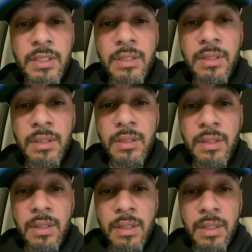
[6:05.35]

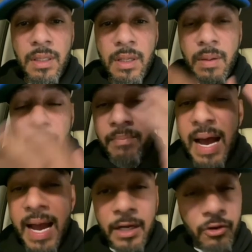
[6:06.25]

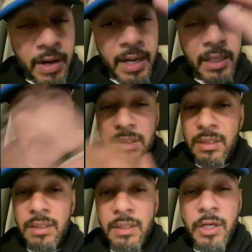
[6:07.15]
migraines,
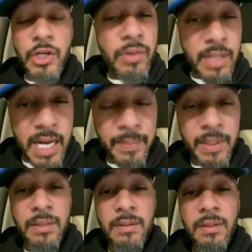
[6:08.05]
you name it.